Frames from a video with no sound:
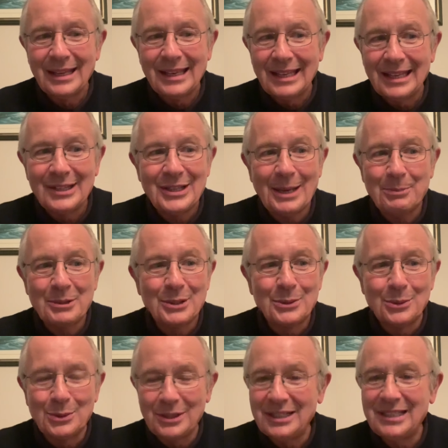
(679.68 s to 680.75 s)
it's
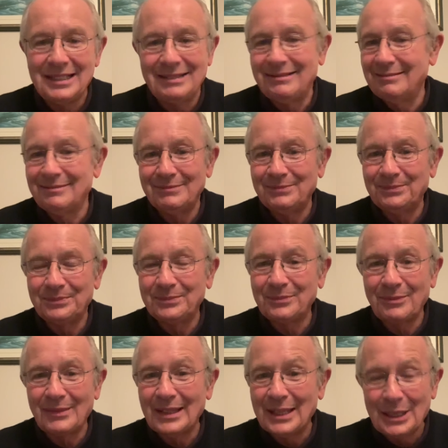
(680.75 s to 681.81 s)
absolutely
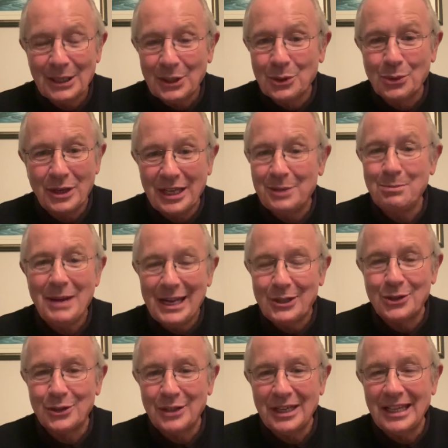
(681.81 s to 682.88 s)
great
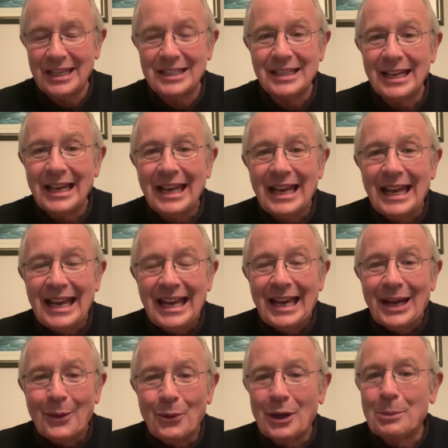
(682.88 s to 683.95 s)
matches ahead.
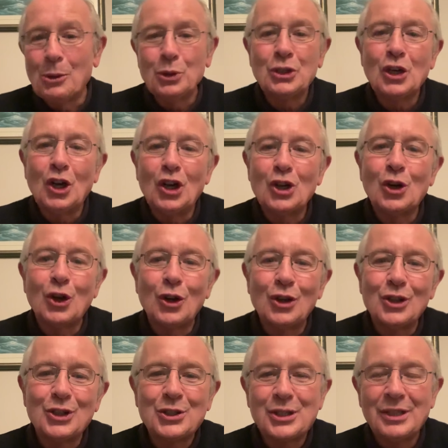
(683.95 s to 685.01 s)
What about the Cork
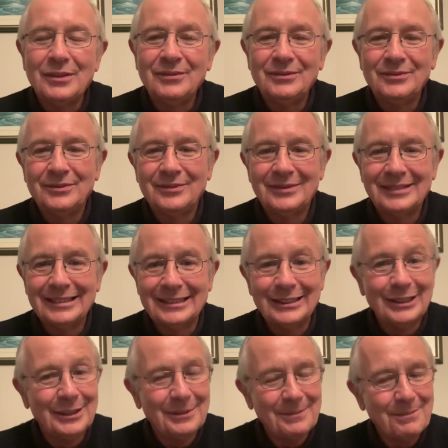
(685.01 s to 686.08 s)
hurlers?
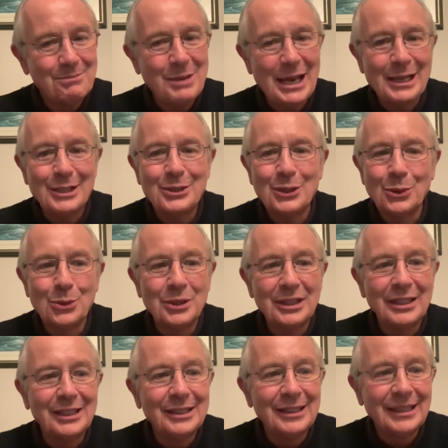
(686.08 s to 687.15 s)
Back in town
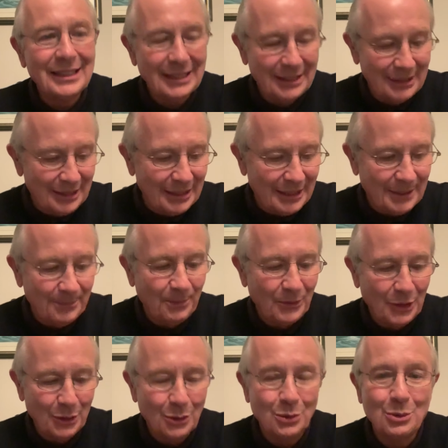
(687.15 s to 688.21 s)
again. And,
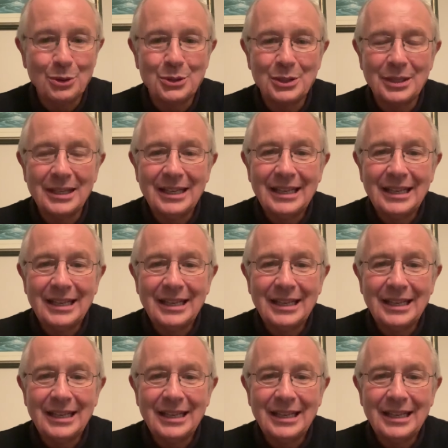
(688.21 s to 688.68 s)
it was